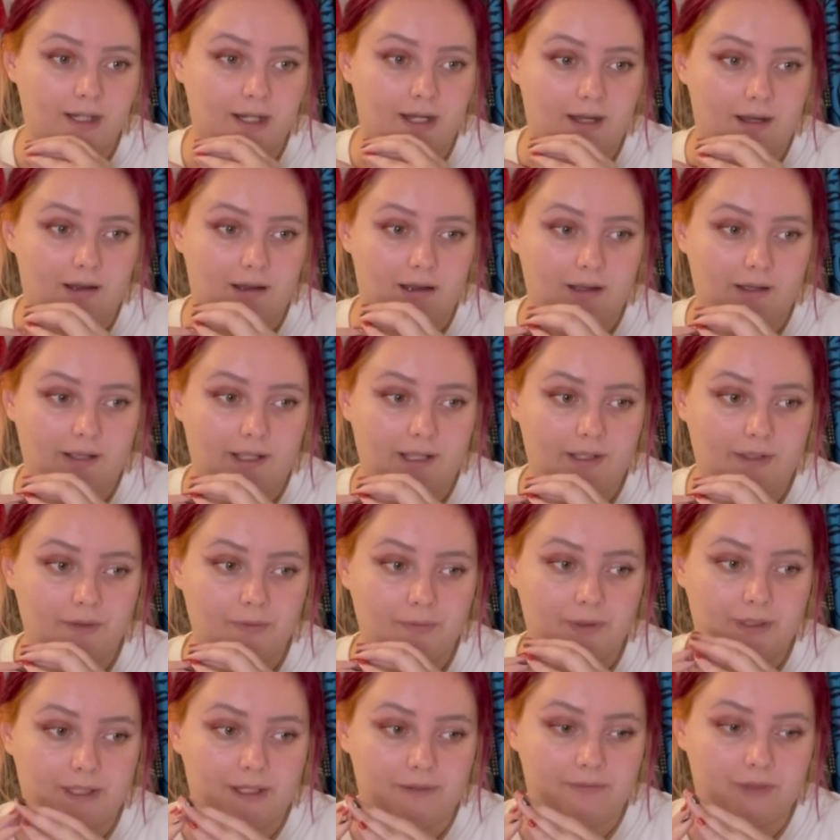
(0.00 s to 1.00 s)

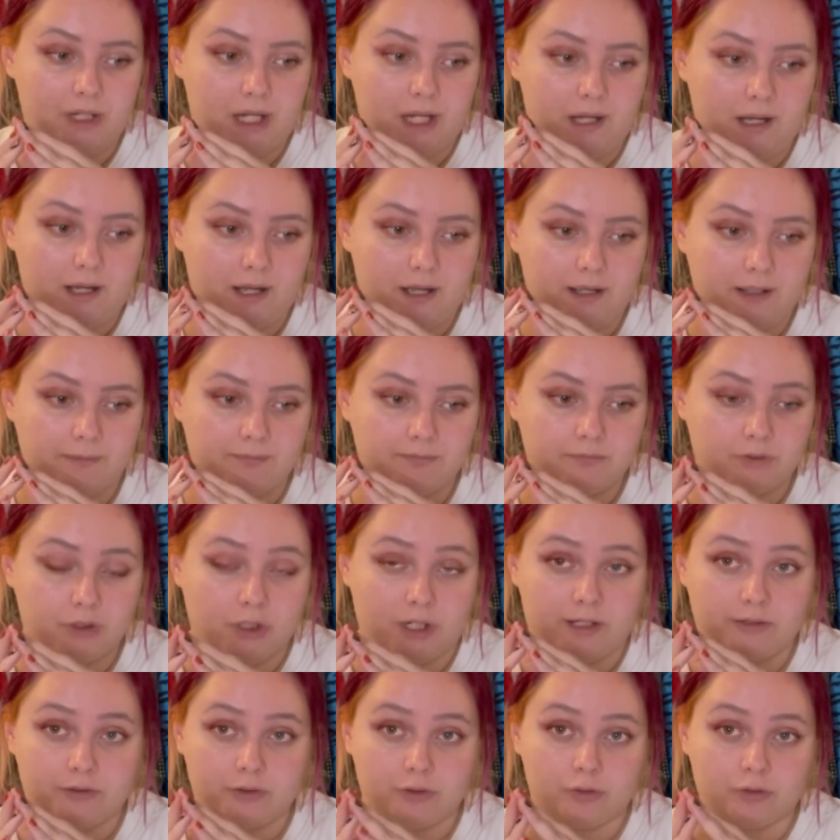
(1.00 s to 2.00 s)
whenever I'm
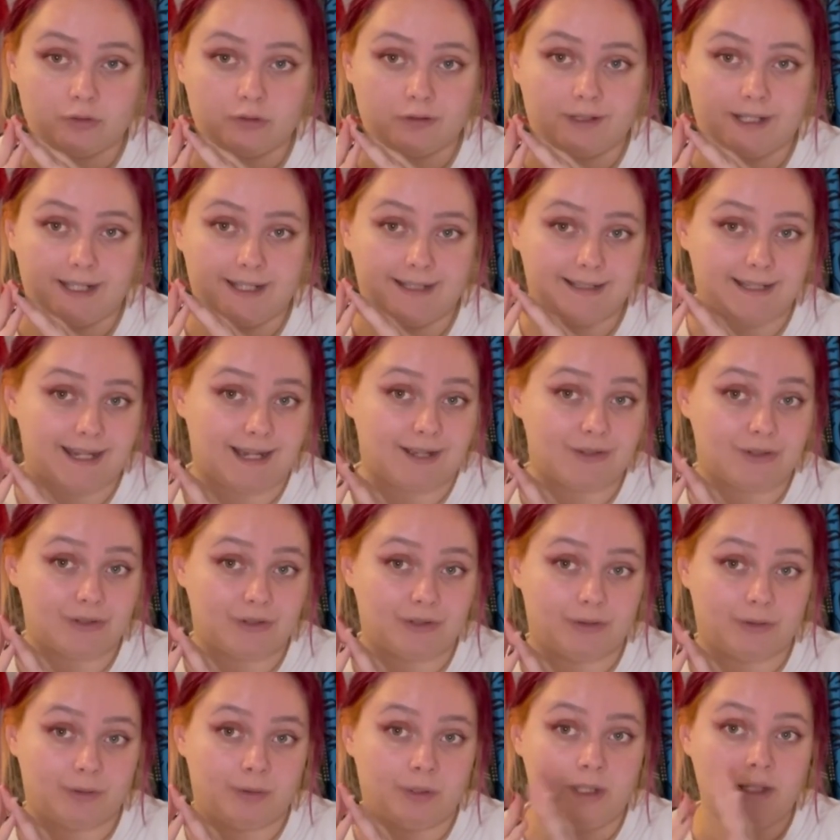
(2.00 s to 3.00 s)
trying to draw a
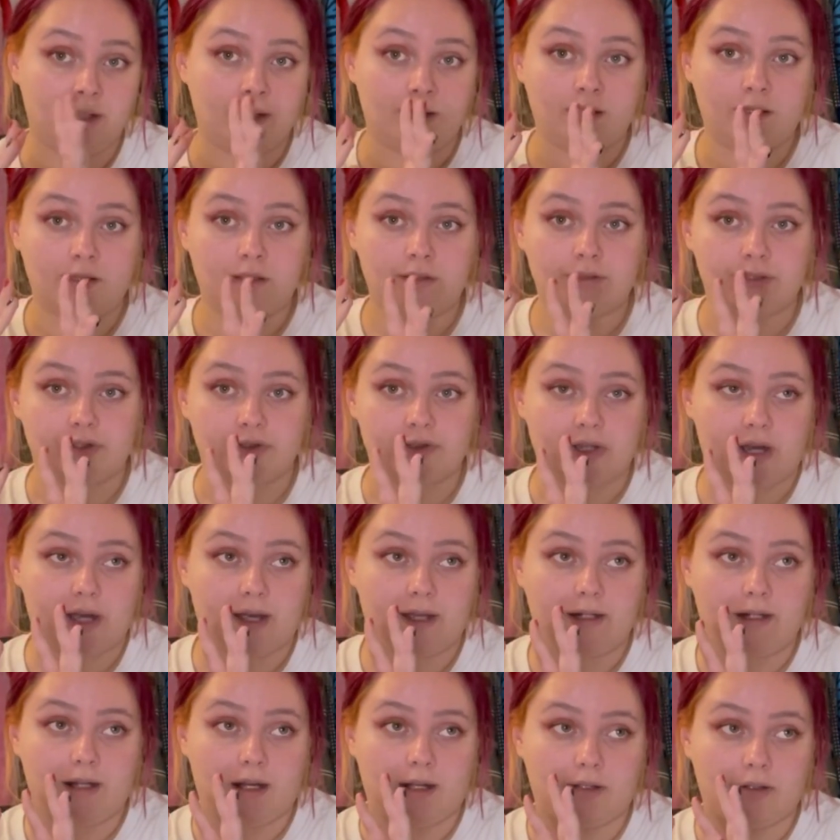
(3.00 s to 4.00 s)
tattoo
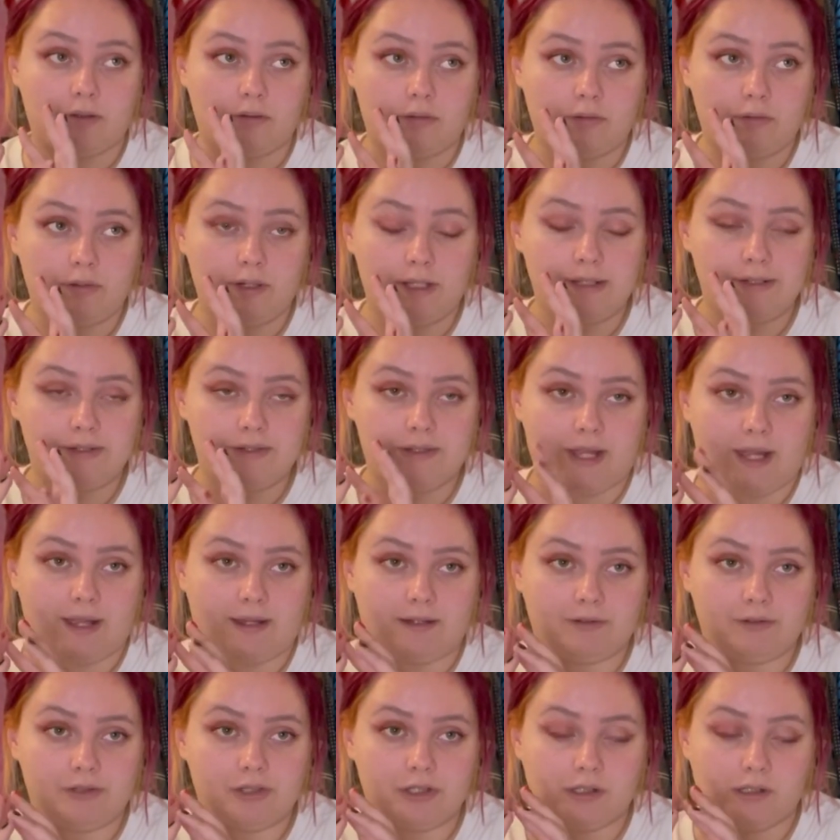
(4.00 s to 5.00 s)
design, I always
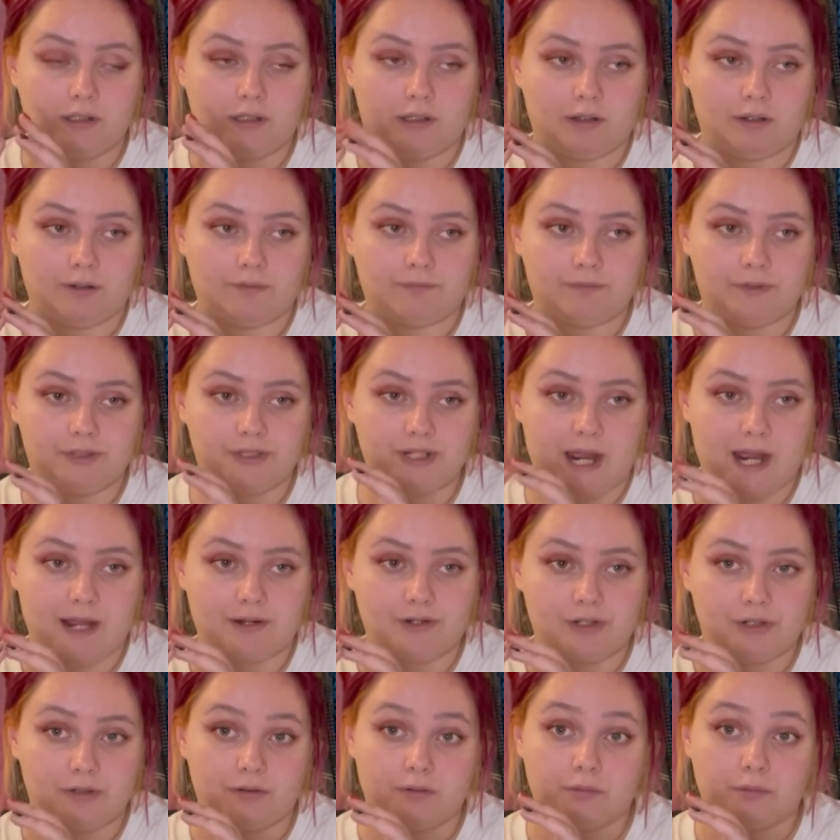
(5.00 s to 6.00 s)
tend to look for
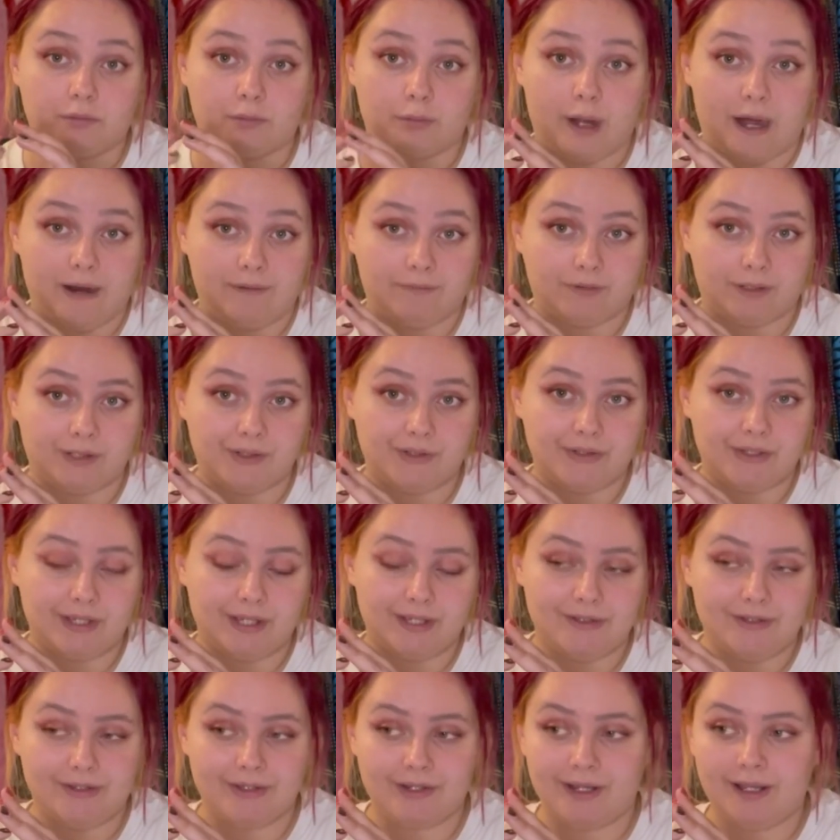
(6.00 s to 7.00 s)
tattoo
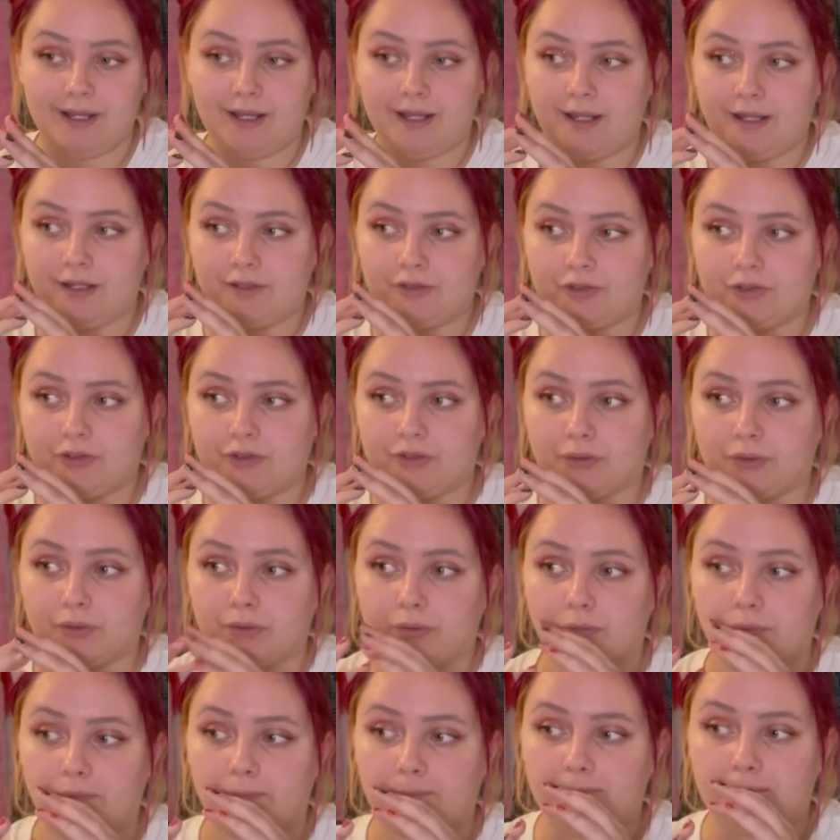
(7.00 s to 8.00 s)
references
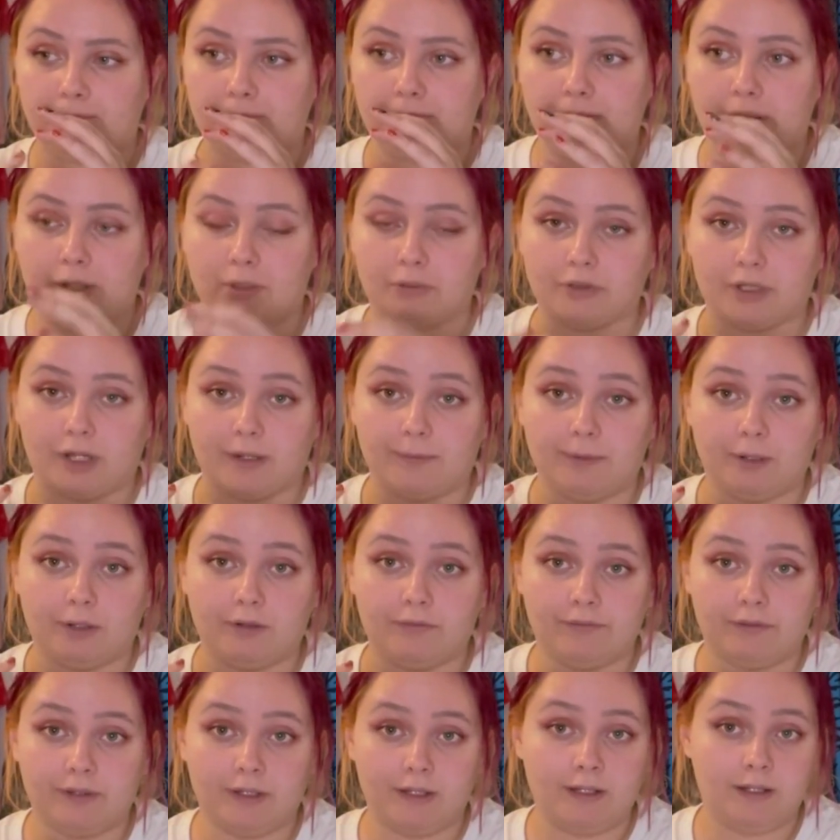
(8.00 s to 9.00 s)
to build up of.